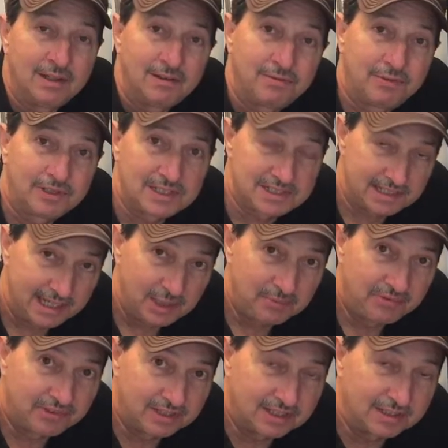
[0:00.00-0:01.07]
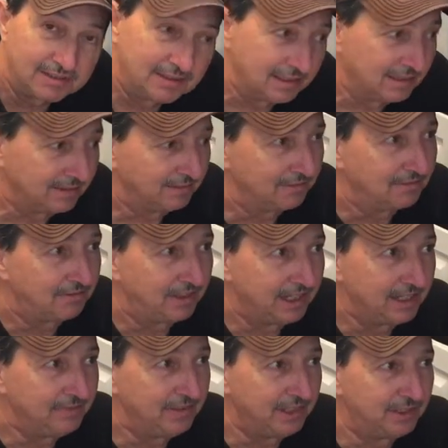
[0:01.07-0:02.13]
For a Samsung,
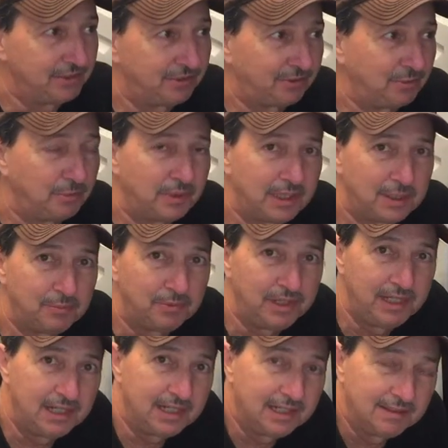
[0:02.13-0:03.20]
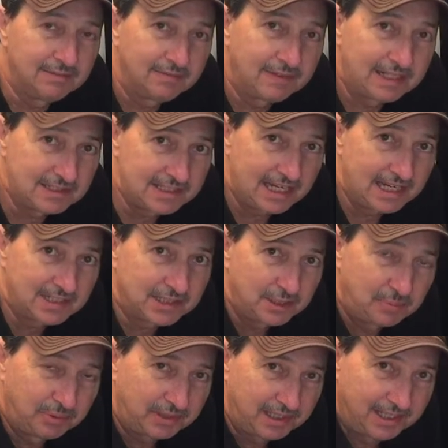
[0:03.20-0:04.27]
five years from what I'm reading, that's actually
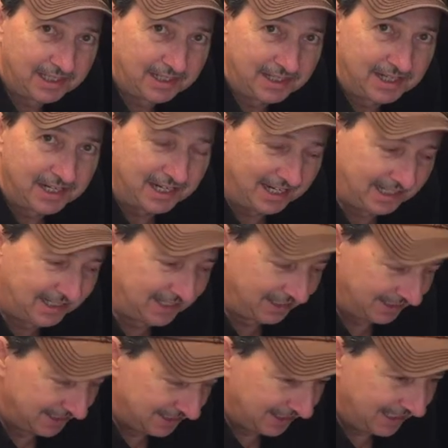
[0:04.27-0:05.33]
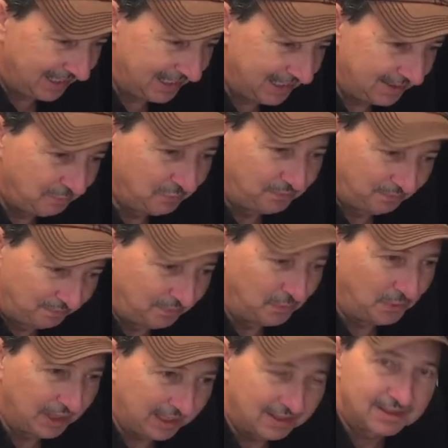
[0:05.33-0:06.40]
pretty good. I, I
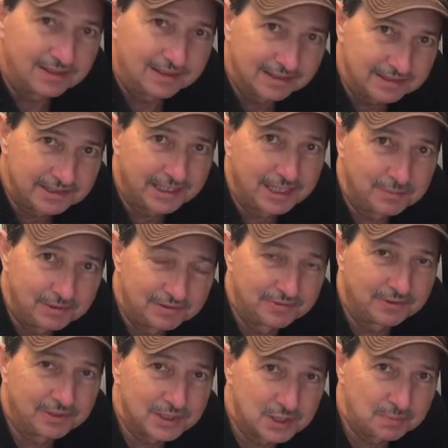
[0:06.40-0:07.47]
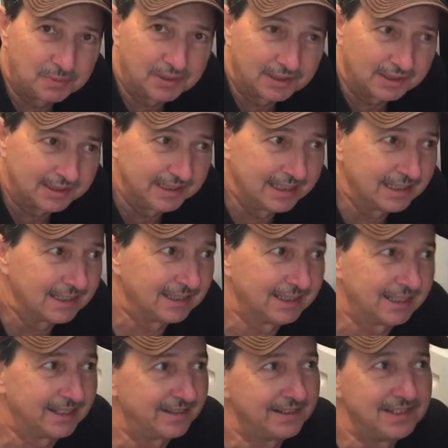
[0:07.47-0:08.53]
went a long time before it sprung a leak. A
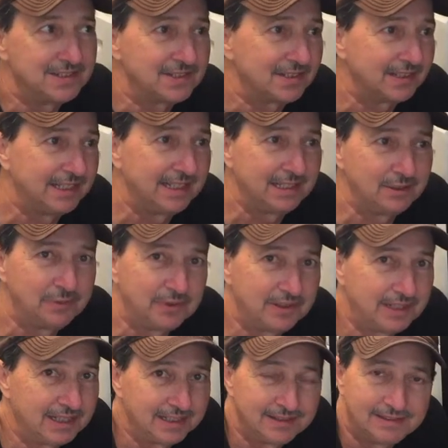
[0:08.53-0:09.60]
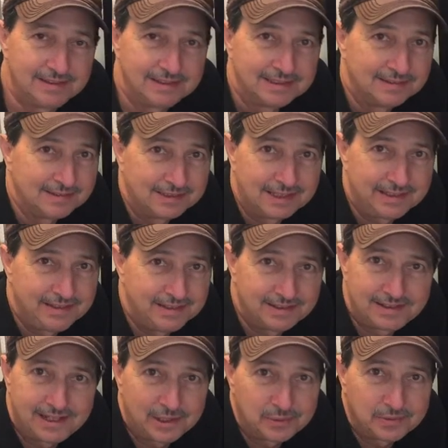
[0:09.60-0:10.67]
lot of these are leaking within a
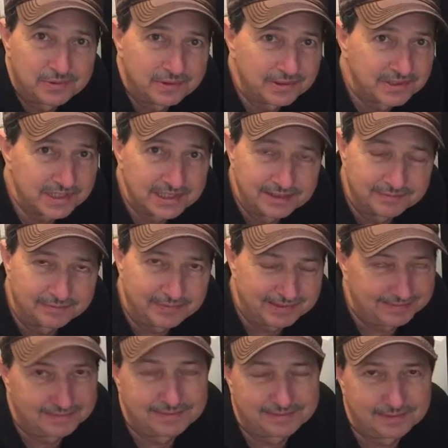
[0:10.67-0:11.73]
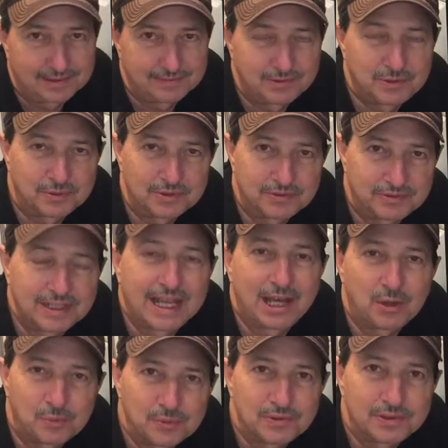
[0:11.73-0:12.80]
year out of warranty. Of course, out of